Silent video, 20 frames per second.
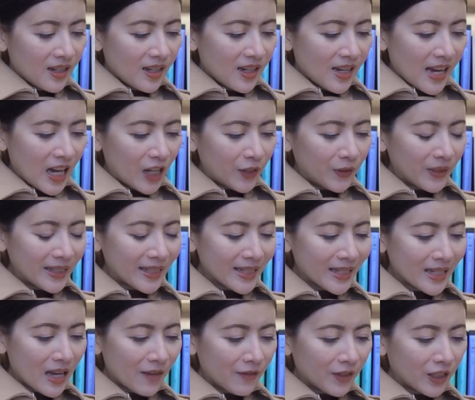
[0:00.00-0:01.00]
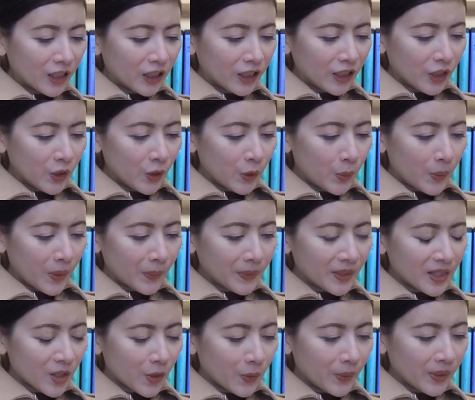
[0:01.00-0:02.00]
Harry didn't have a clue what
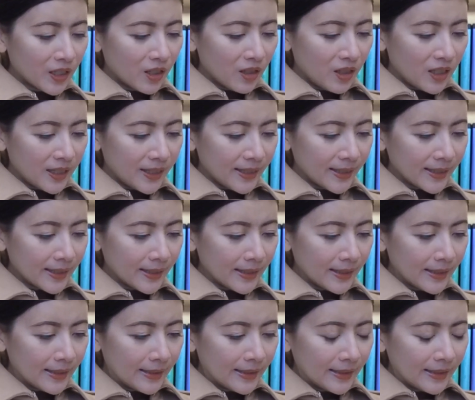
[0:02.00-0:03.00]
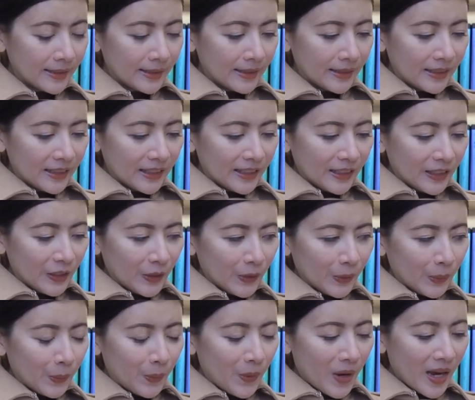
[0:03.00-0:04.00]
was going on.
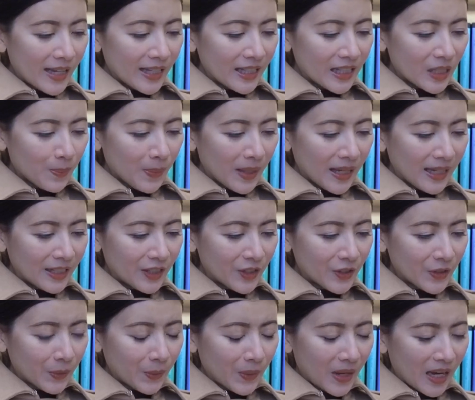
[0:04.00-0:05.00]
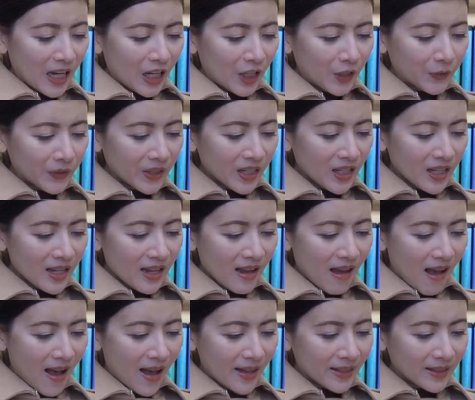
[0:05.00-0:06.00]
Why is Bane so angry? He
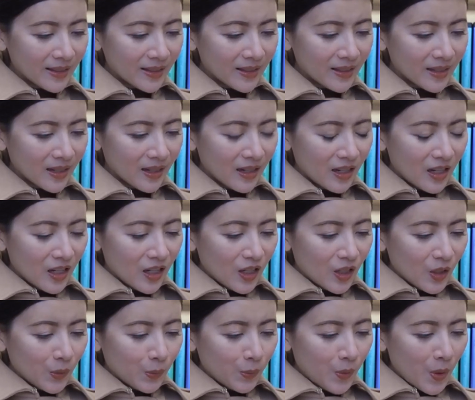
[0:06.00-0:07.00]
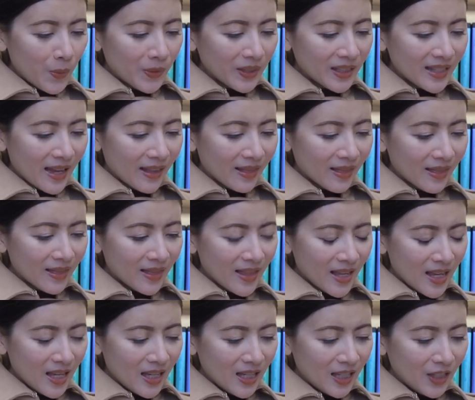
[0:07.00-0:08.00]
asked. What was that
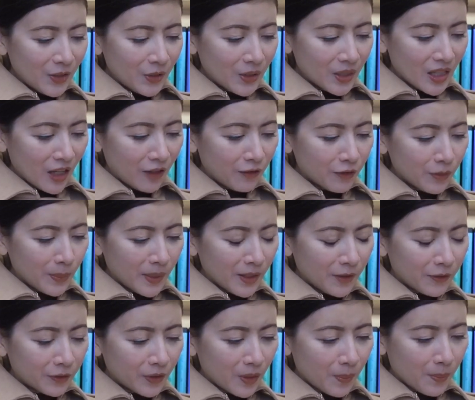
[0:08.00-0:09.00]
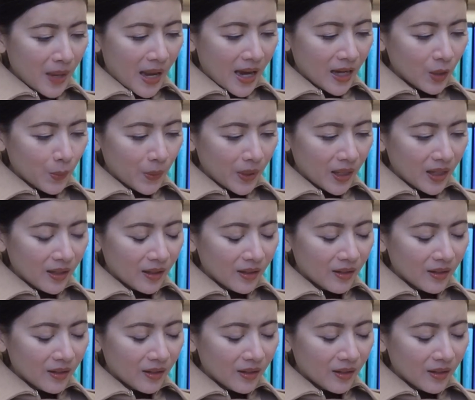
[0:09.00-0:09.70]
thing you saved me from anyway?